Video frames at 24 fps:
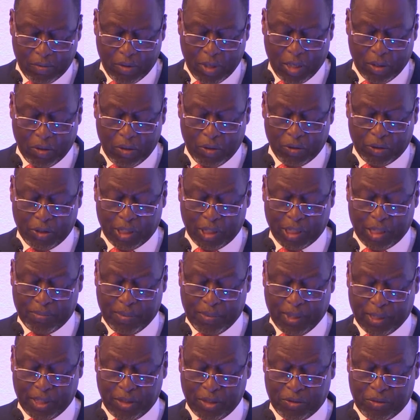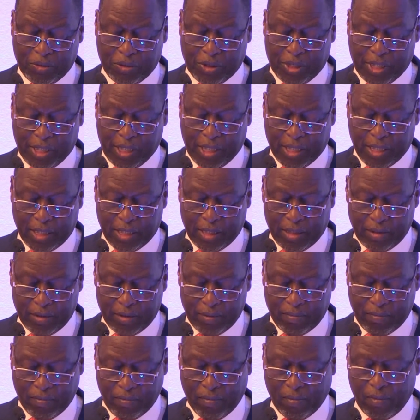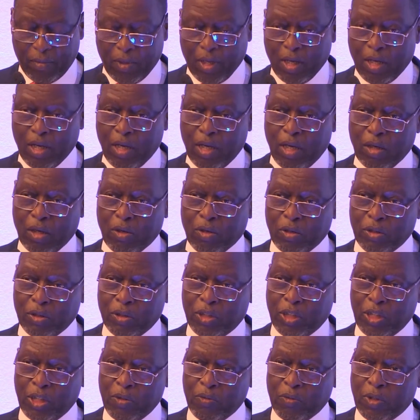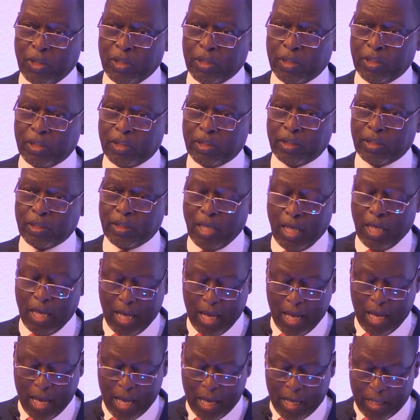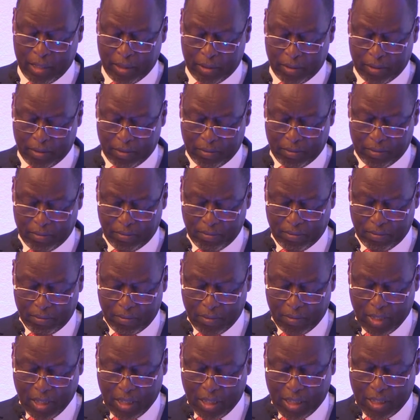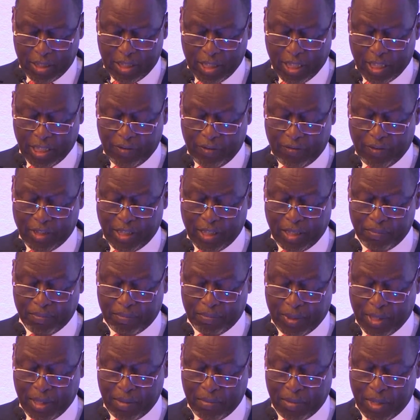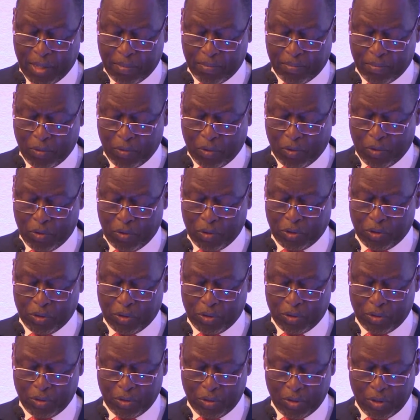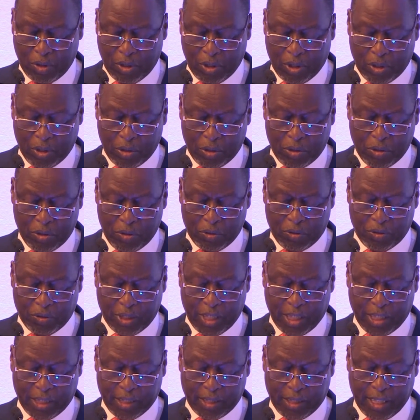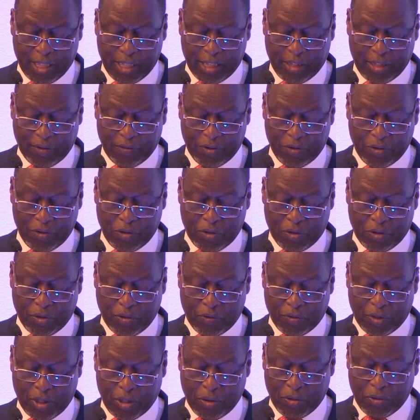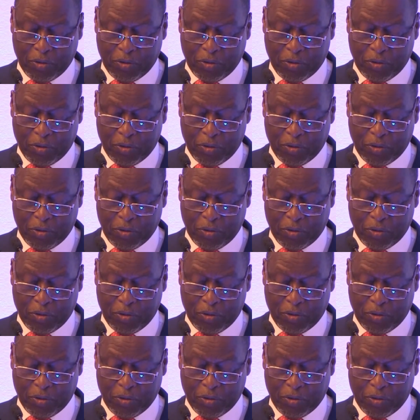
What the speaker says: We are also expecting to see a continuous and significant premium growth due to the extensive use of